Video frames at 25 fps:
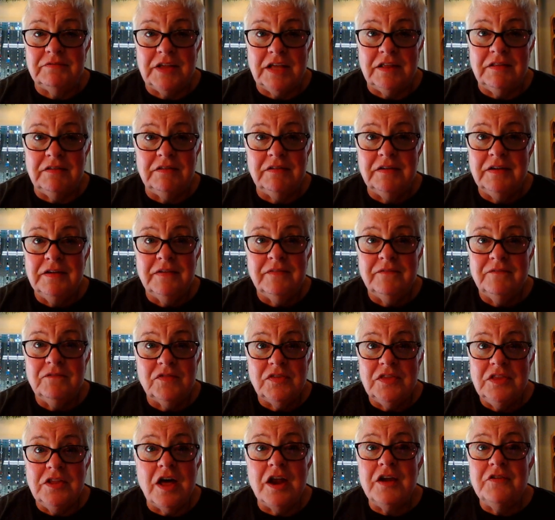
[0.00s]
Then
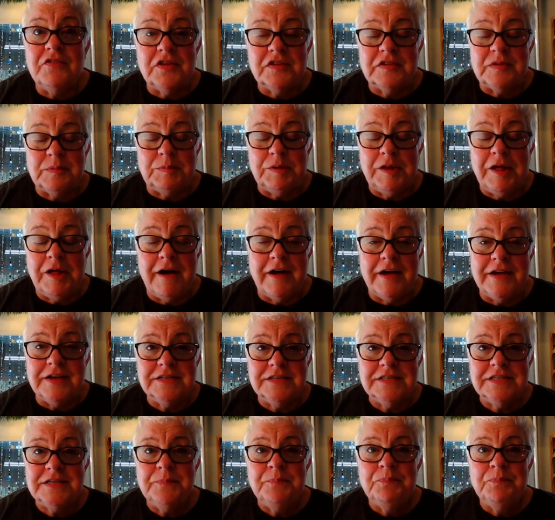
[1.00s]
none of this
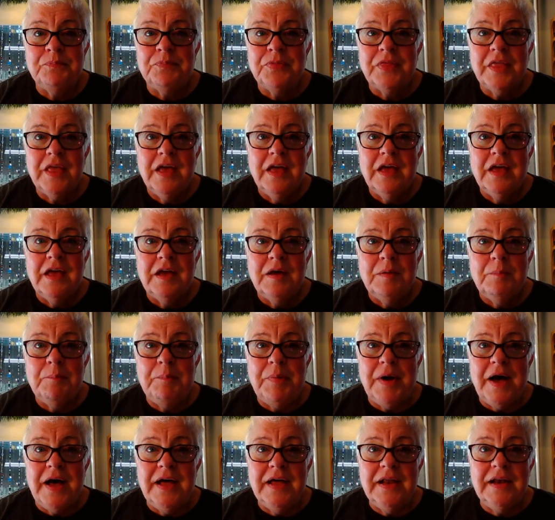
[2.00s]
applies.
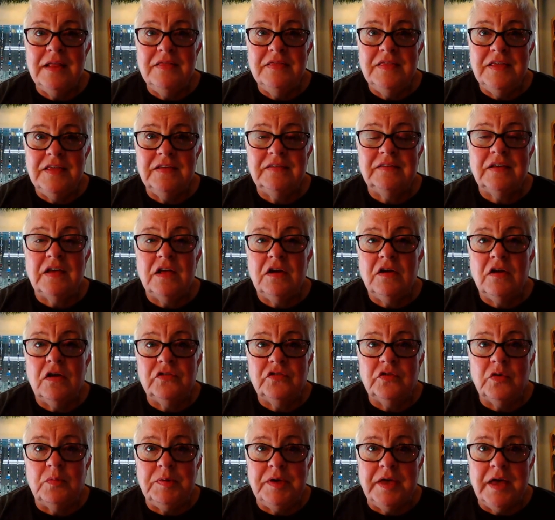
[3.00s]
But this can
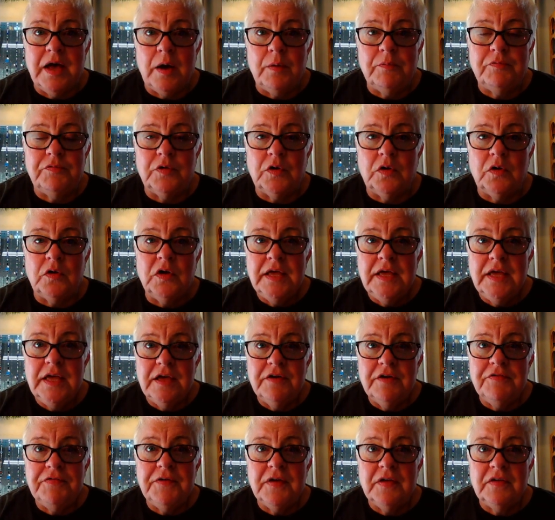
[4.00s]
also be helpful
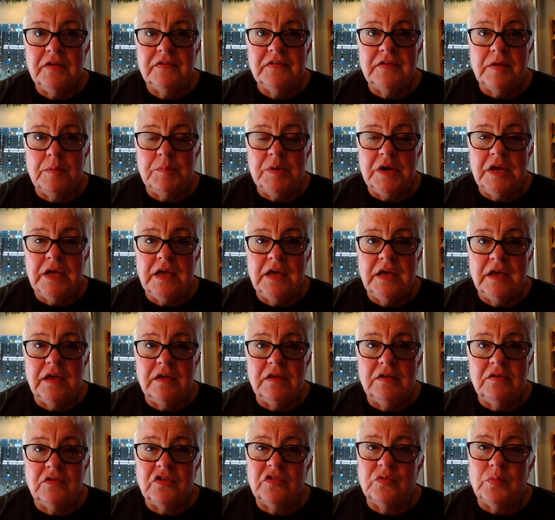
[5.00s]
if
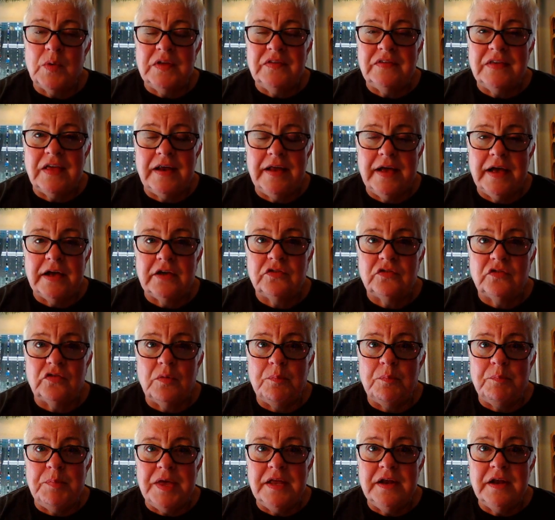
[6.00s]
somebody just wants that
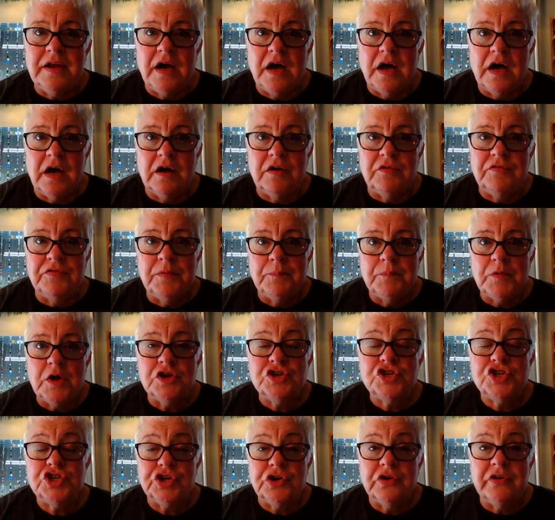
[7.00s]
extra bit of
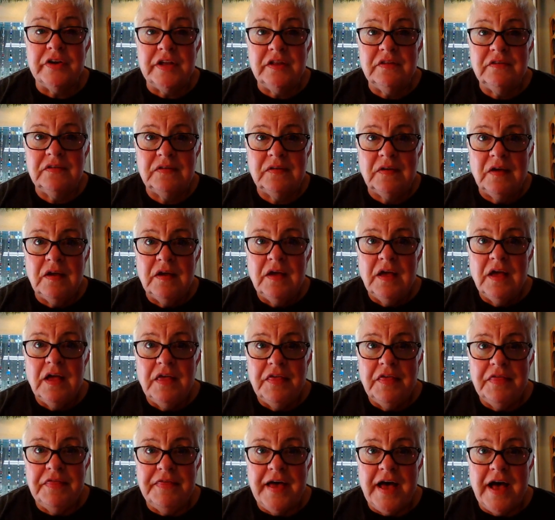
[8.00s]
assurance
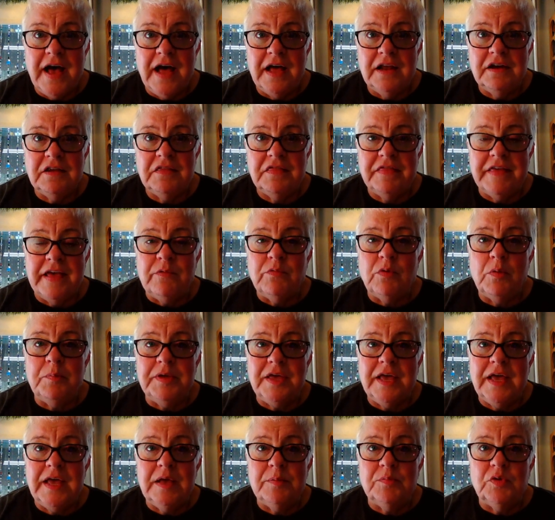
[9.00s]
that they will
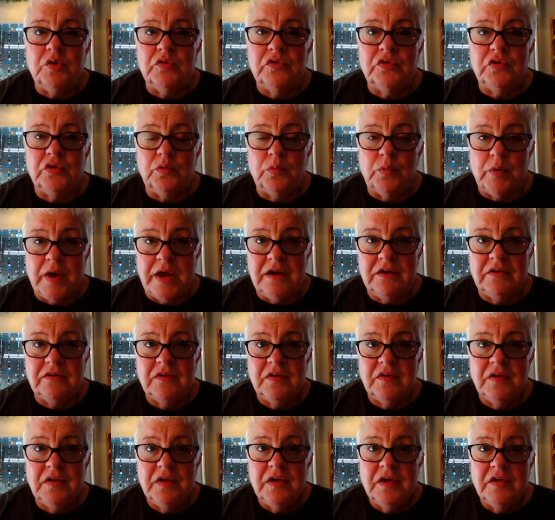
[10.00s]
be able to
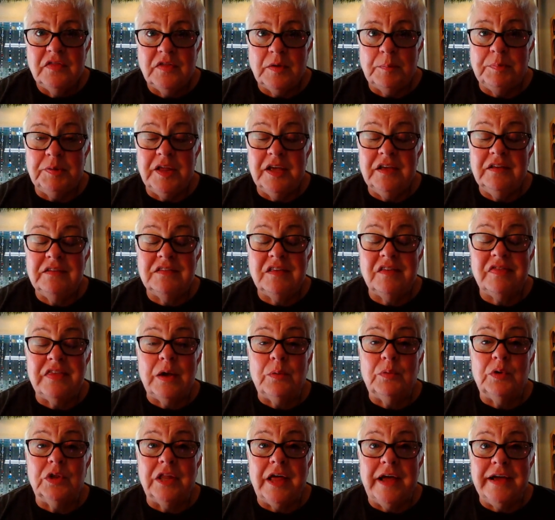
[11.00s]
rent the place that
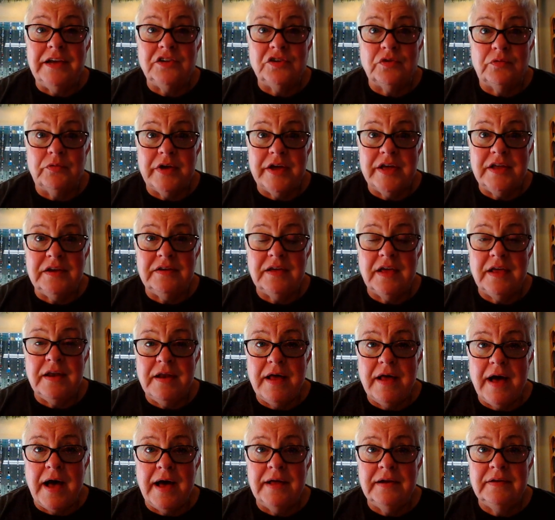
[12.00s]
they would like to rent and
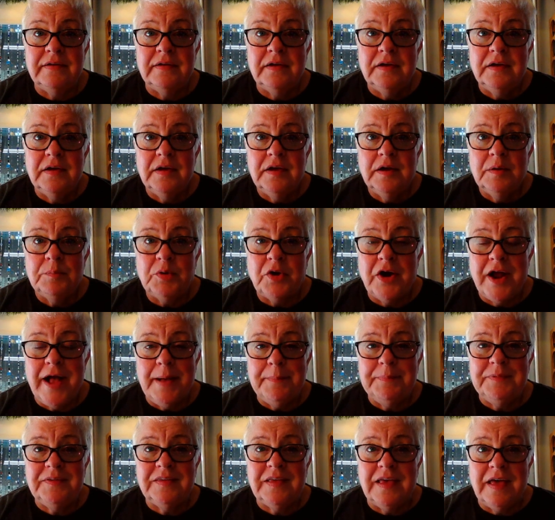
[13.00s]
not
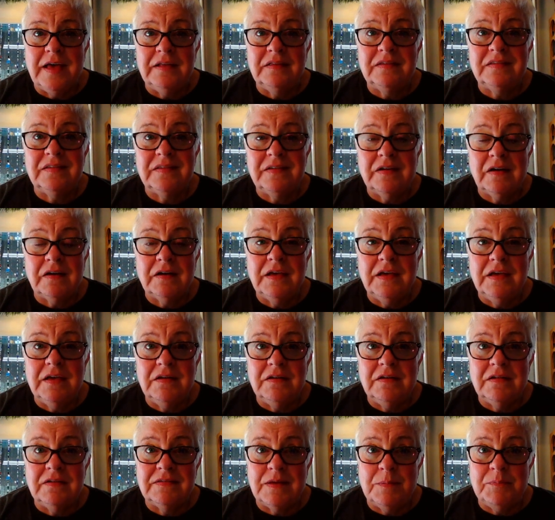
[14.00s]
perhaps get stuck
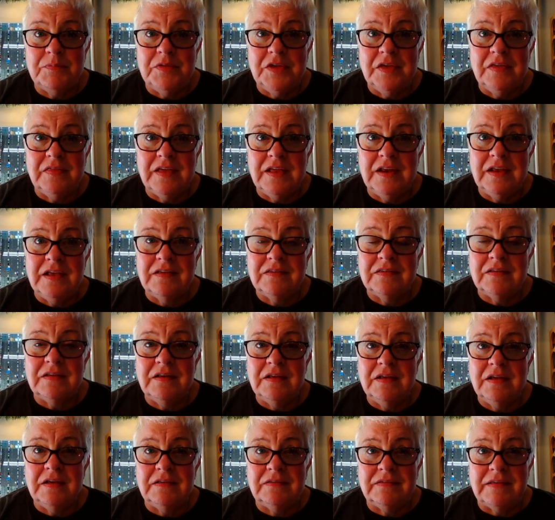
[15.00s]
into something that
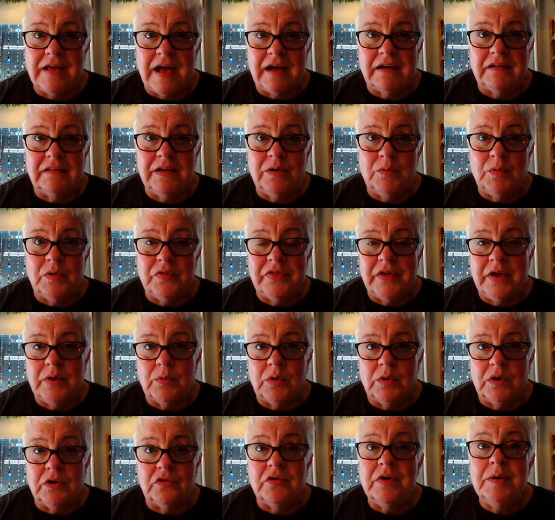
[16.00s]
isn't exactly what they
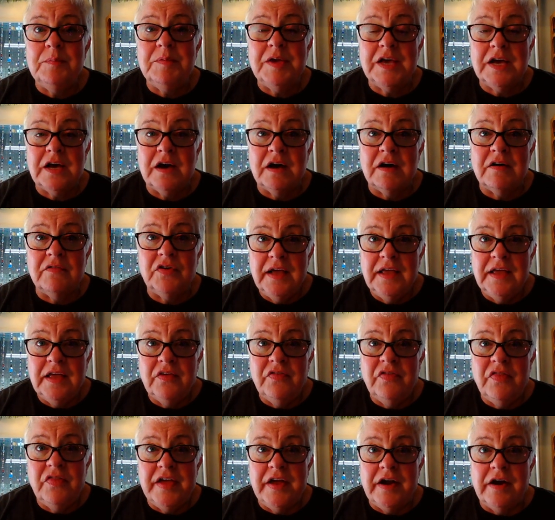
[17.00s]
were dreaming of
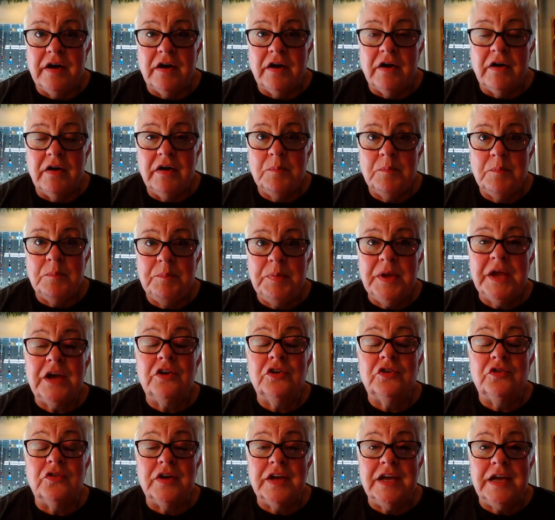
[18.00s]
in their
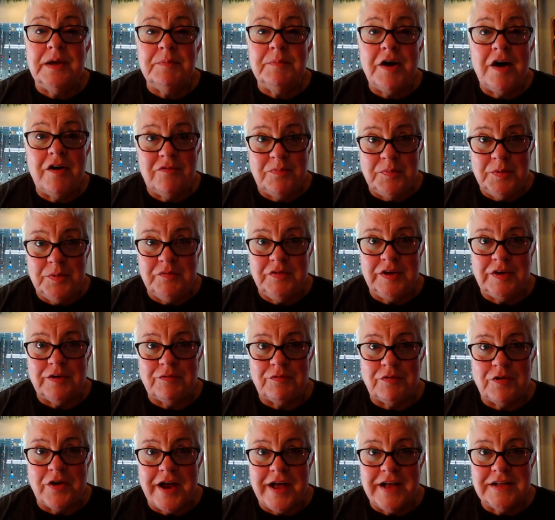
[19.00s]
bigger dream of moving to
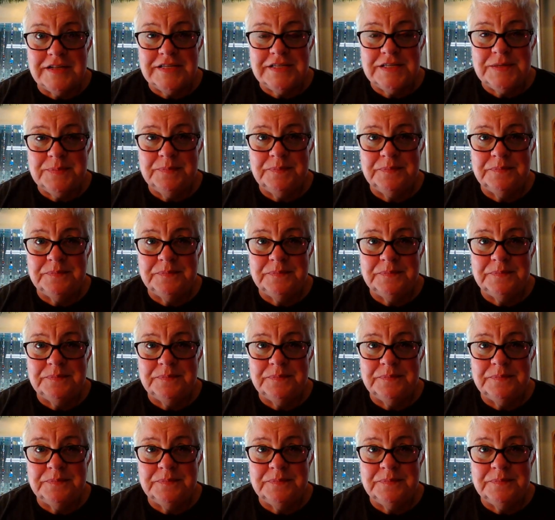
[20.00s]
France.